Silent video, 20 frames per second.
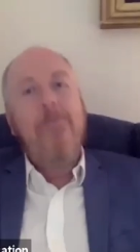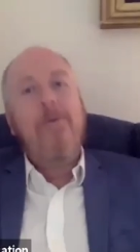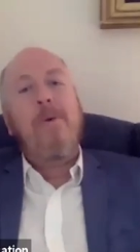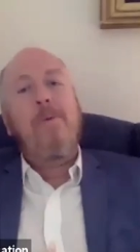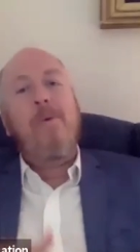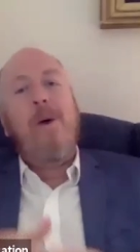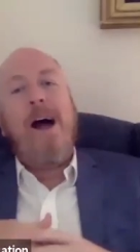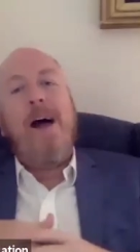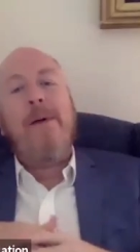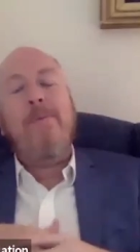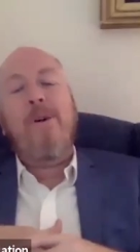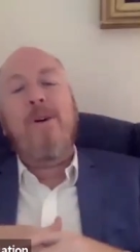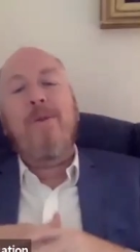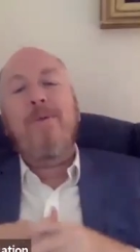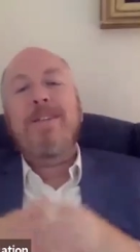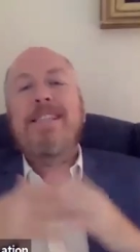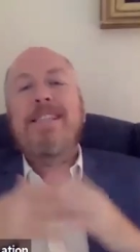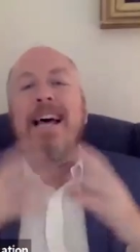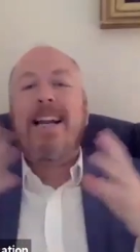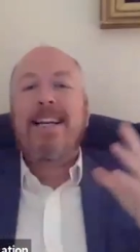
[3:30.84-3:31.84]
and, what, and, what,
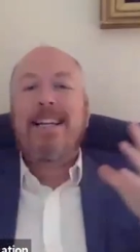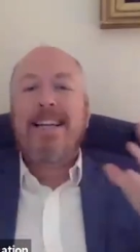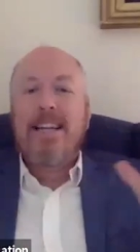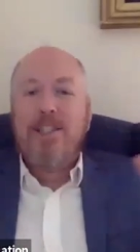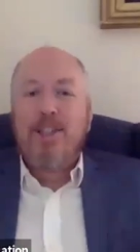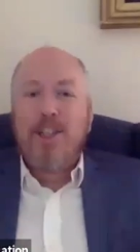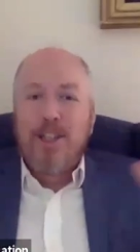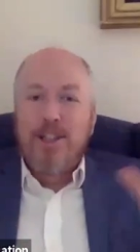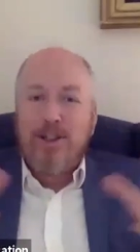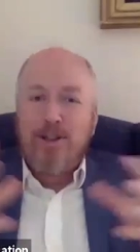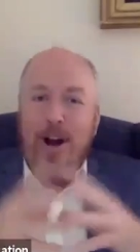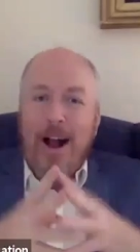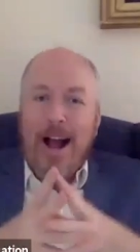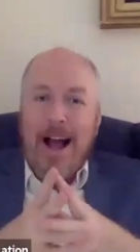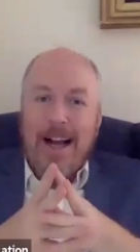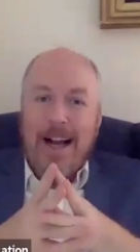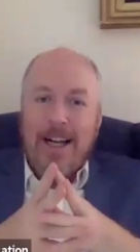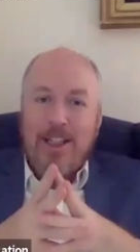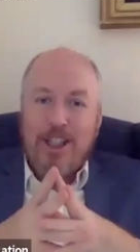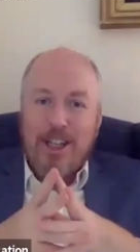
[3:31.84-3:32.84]
was that initial
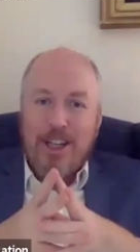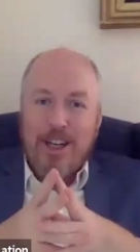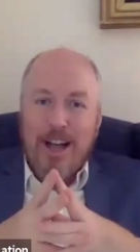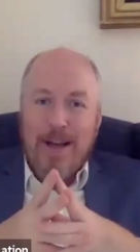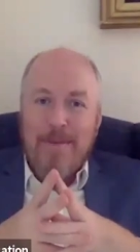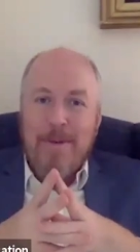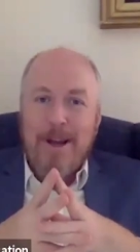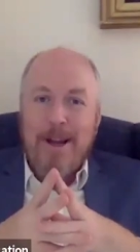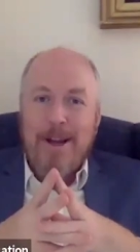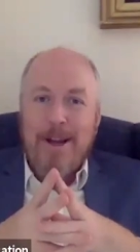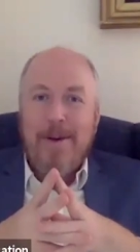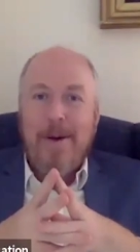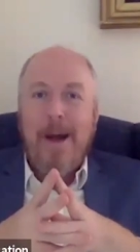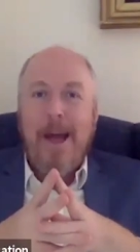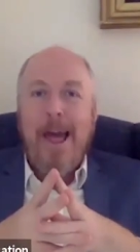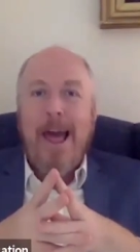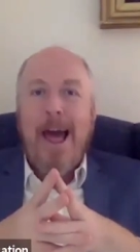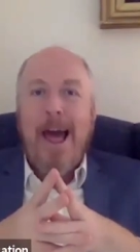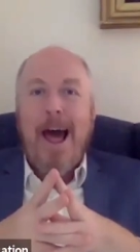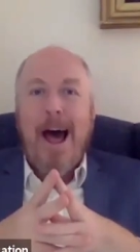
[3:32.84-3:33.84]
attraction? I mean,
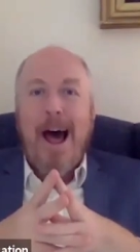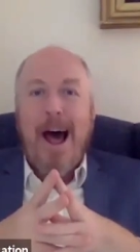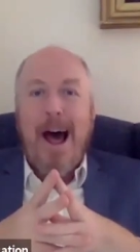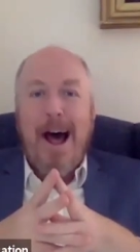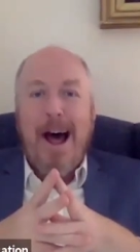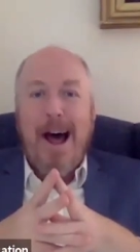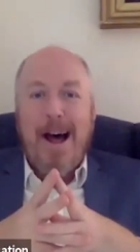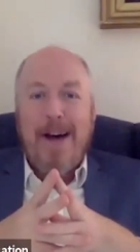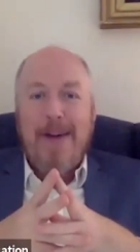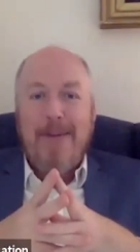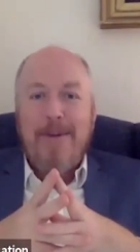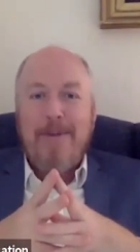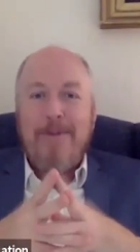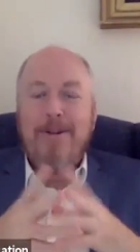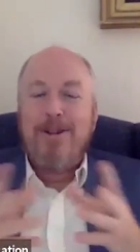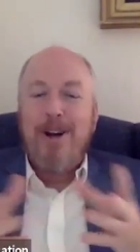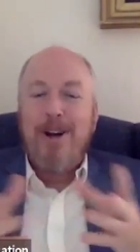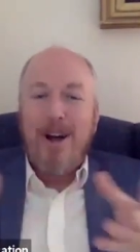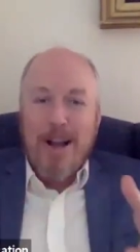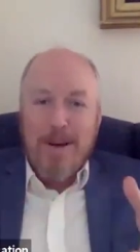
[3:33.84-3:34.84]
uh, we were
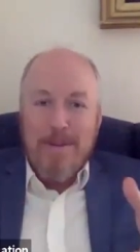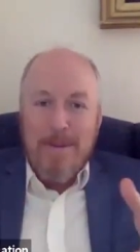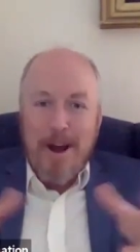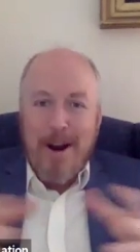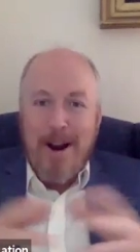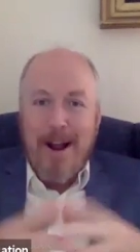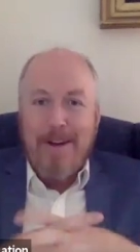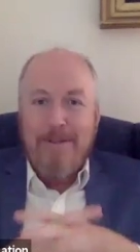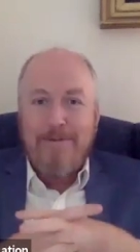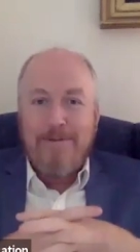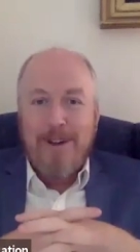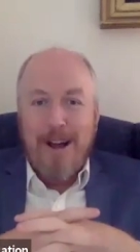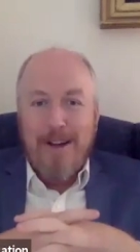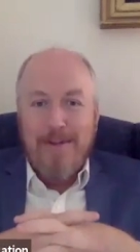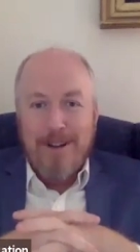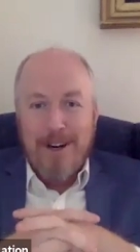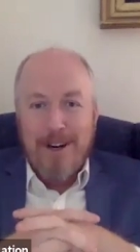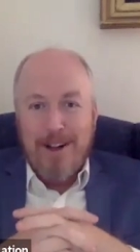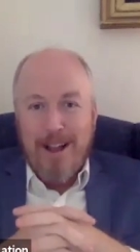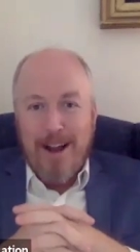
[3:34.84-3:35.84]
talking about I've,
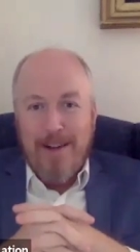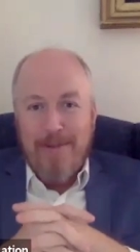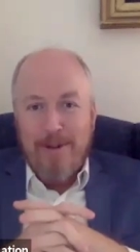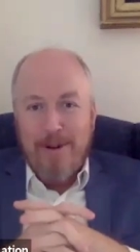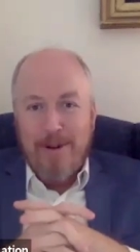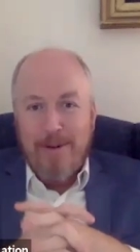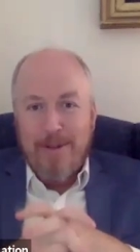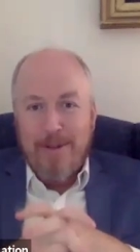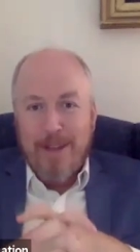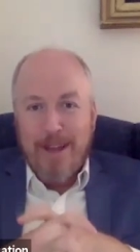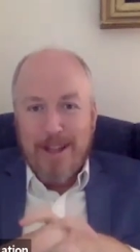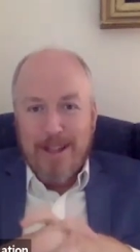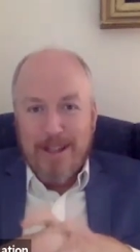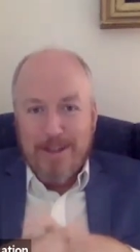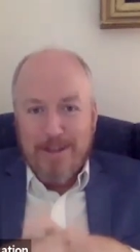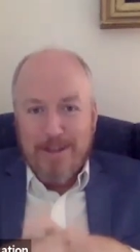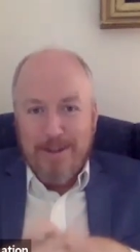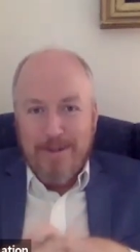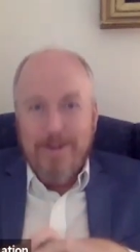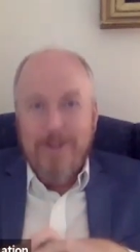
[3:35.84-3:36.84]
I've done a lot of work with the
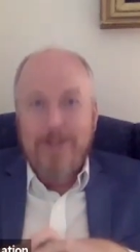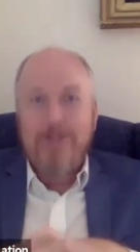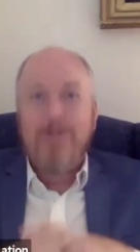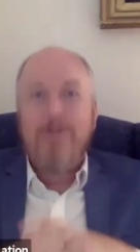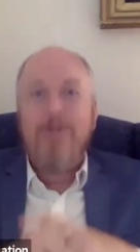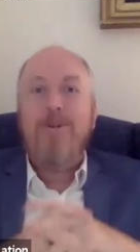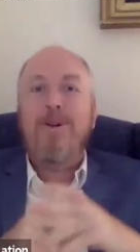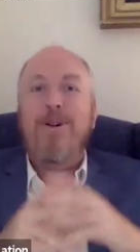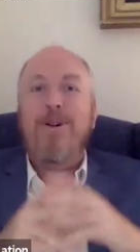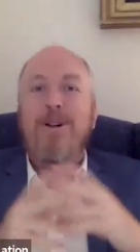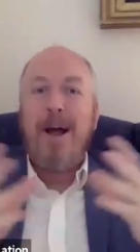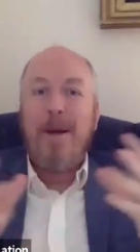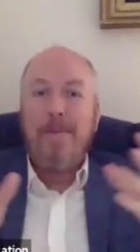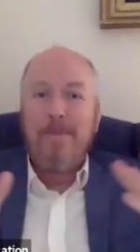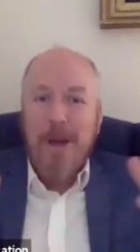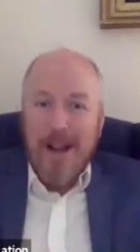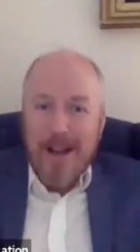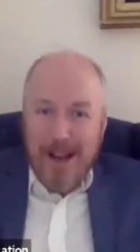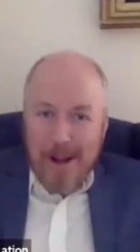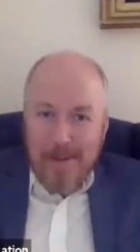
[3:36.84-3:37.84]
Hudson River School, uh,
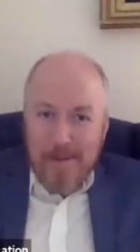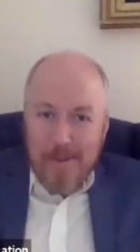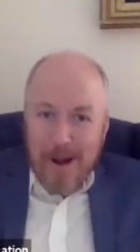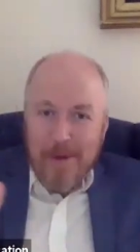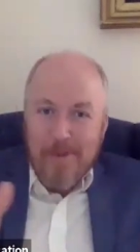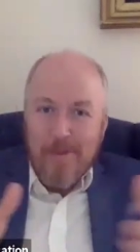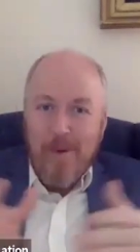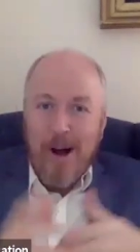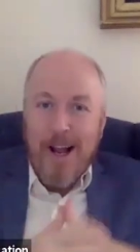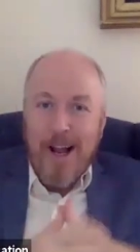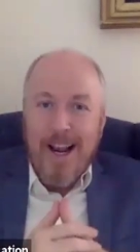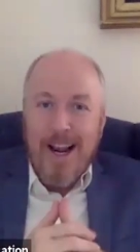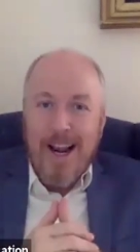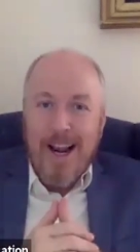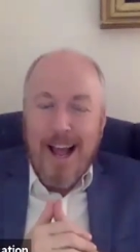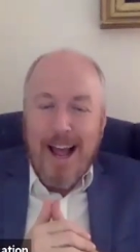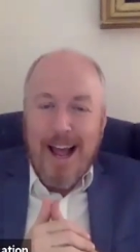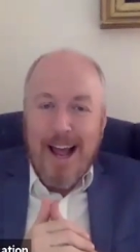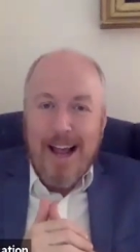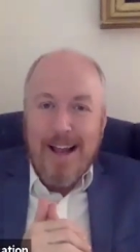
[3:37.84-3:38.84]
but but what?
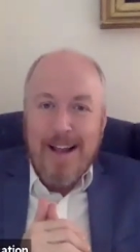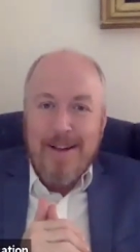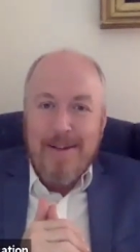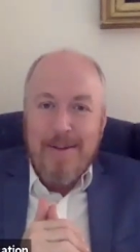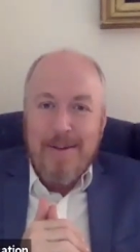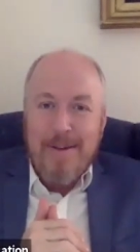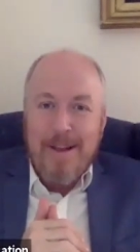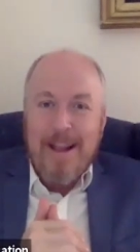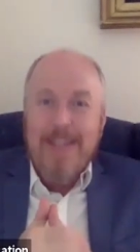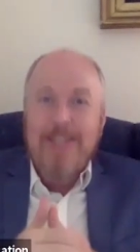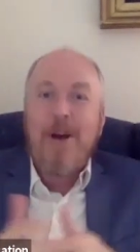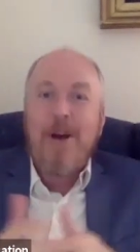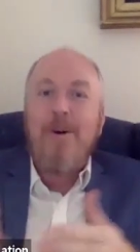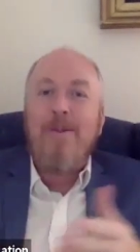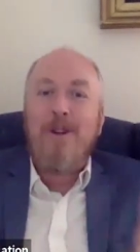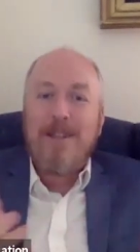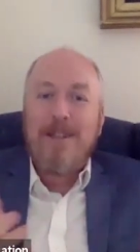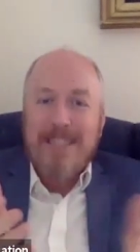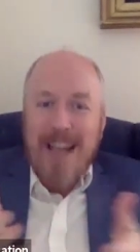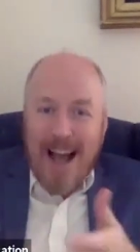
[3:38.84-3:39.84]
Uh, so
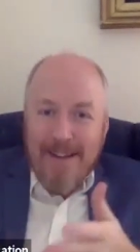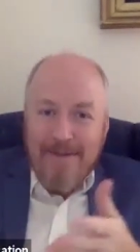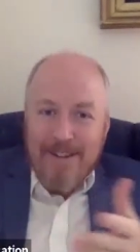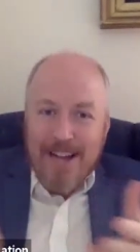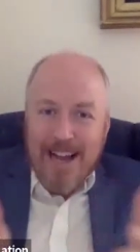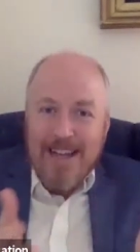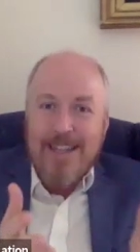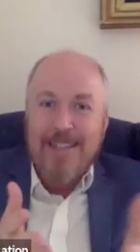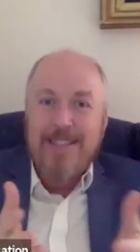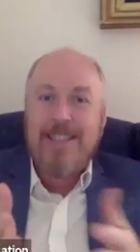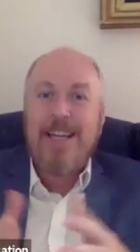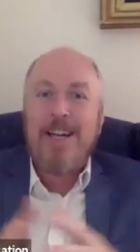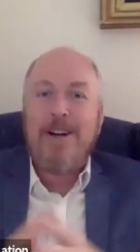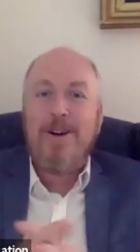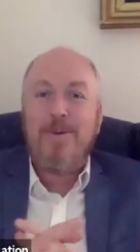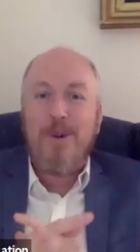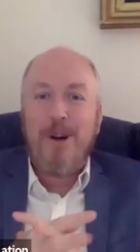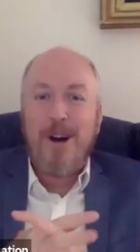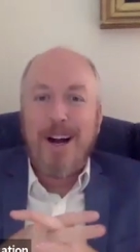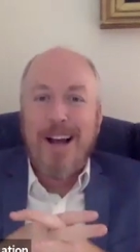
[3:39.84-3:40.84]
of course I tend to see
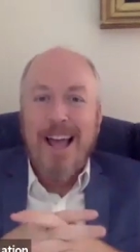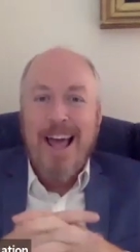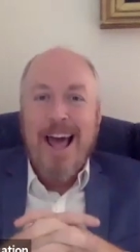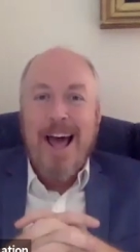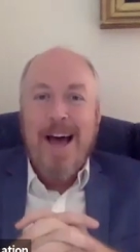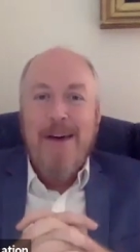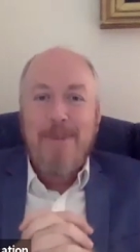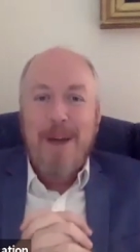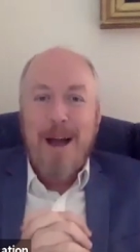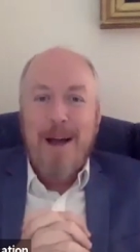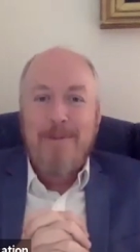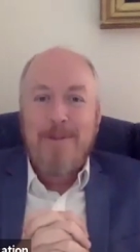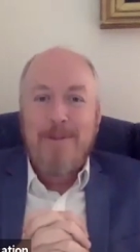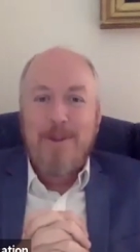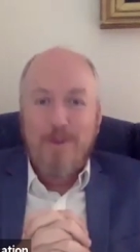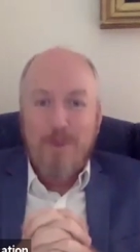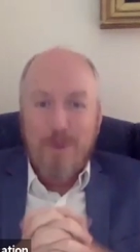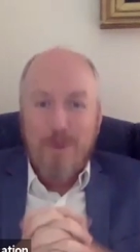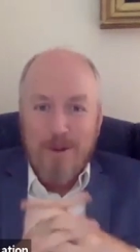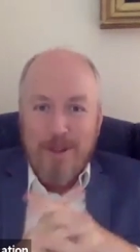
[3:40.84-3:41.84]
your work perhaps
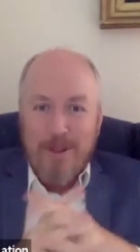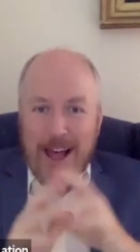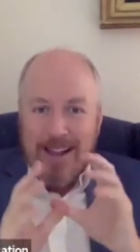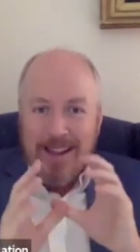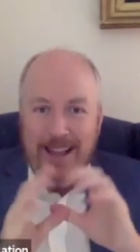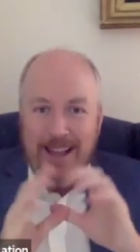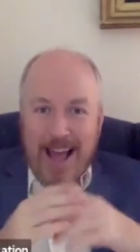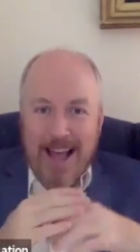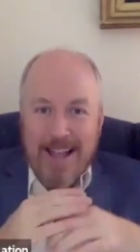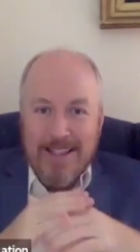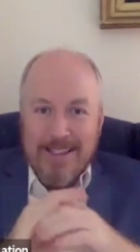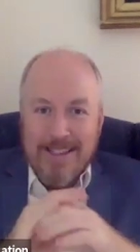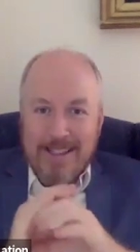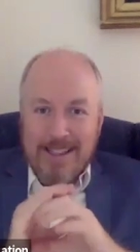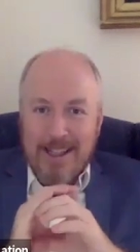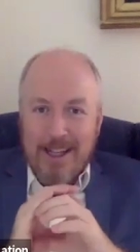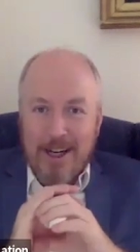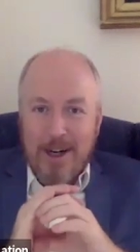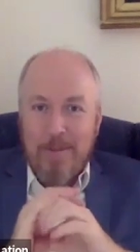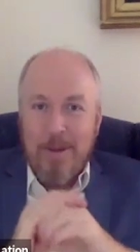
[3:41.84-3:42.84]
through that lens a
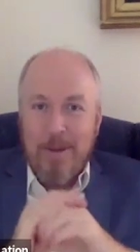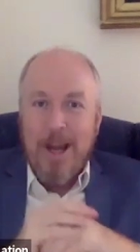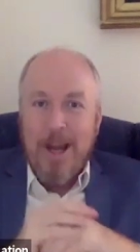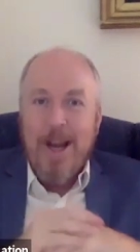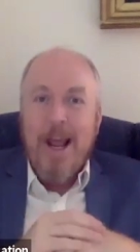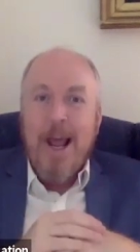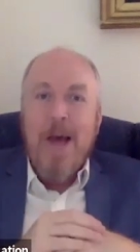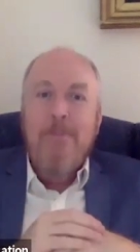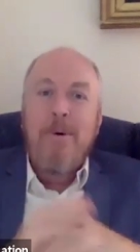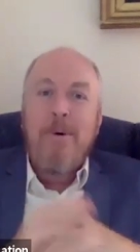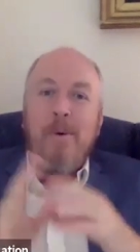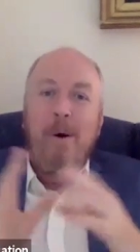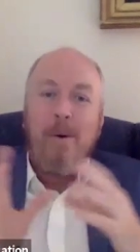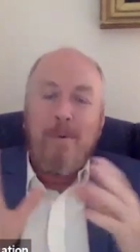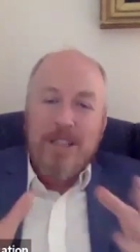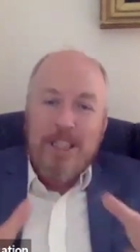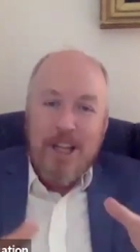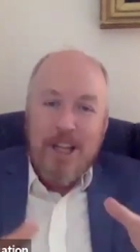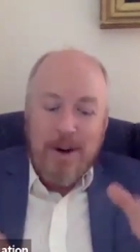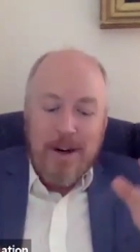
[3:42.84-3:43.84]
little bit. But what
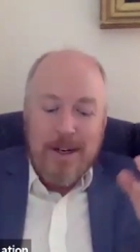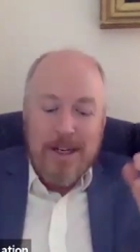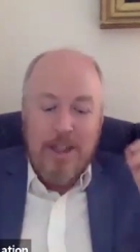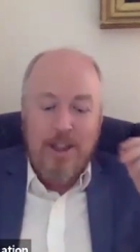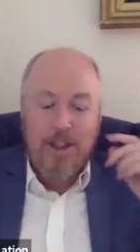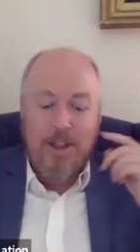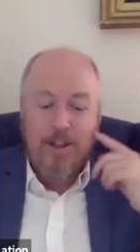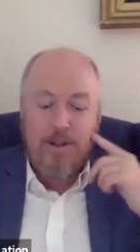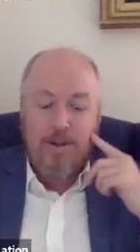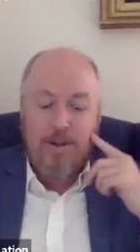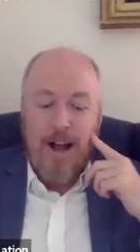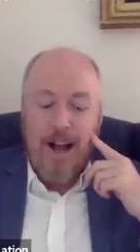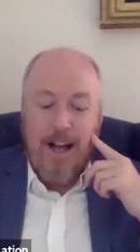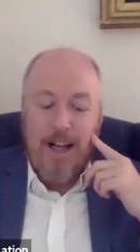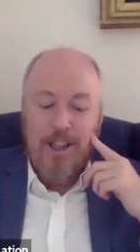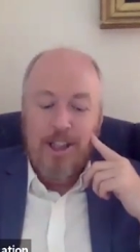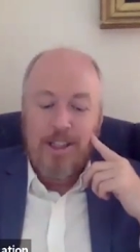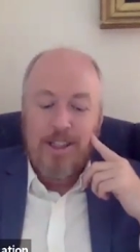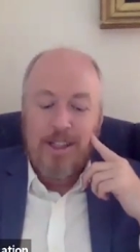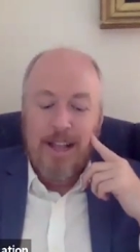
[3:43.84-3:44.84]
was your initial
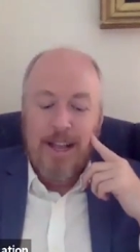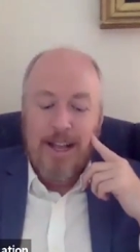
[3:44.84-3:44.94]
attraction to